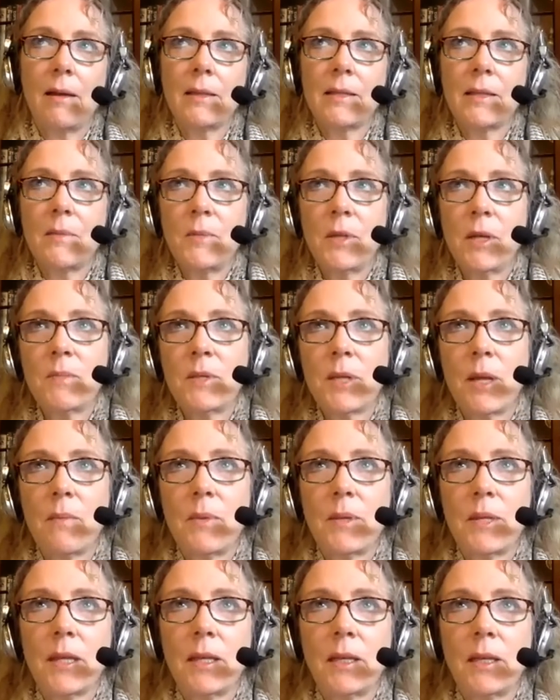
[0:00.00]
sometimes I'm
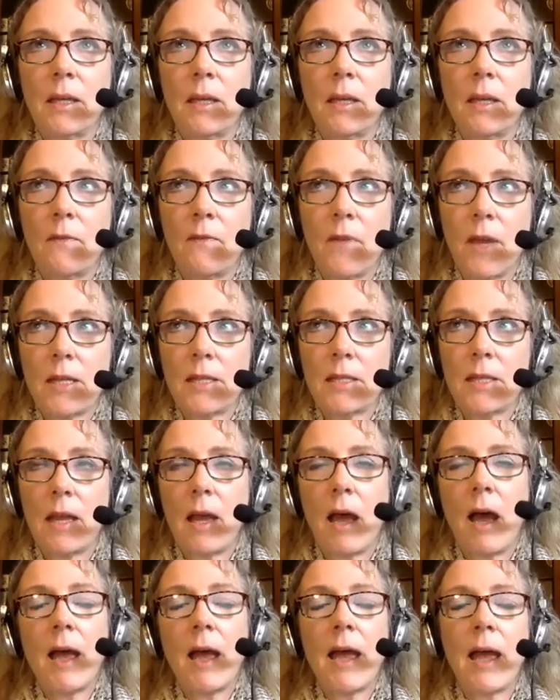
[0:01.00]
thinking, if I say
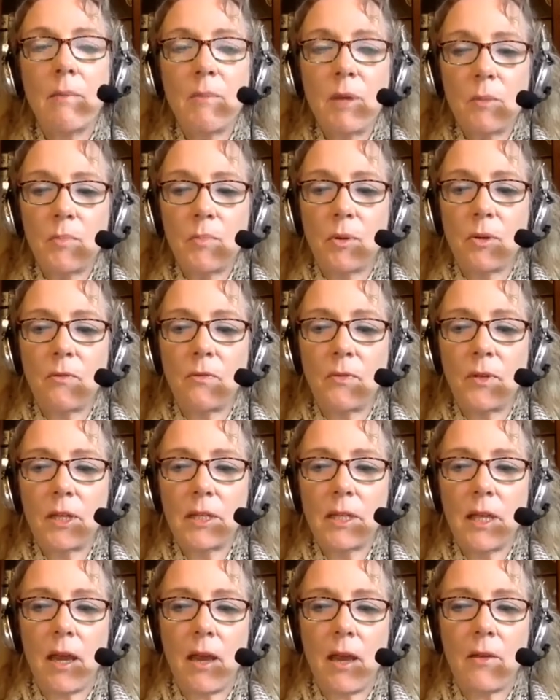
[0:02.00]
I am in
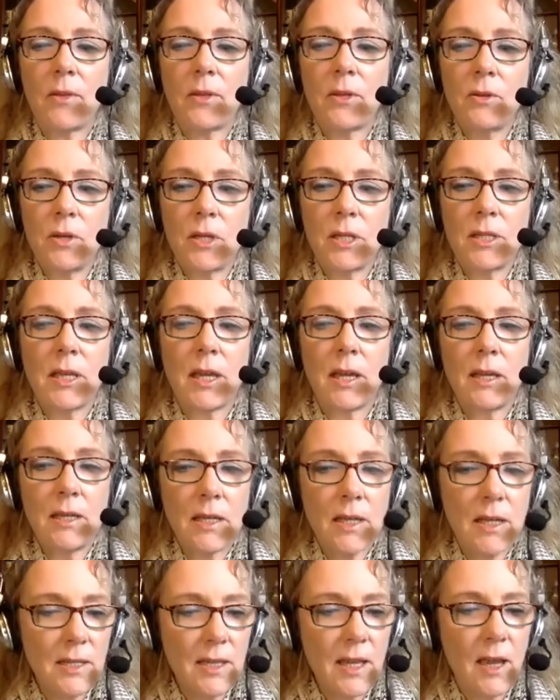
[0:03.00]
perfect health, you had said,
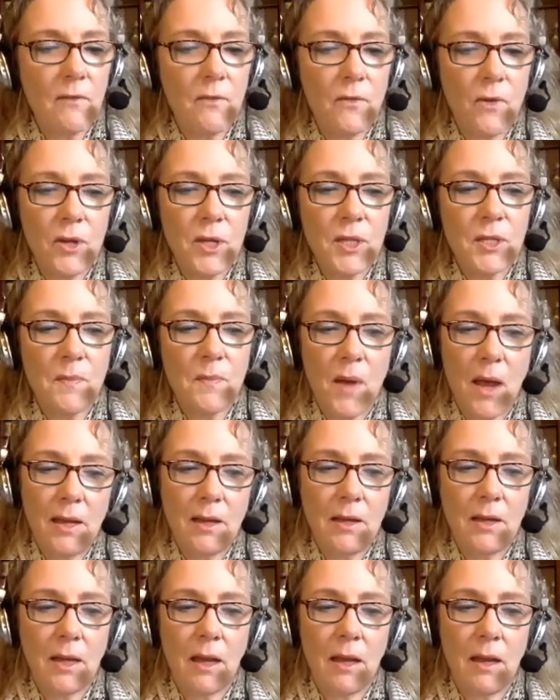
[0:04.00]
yes, that voice might,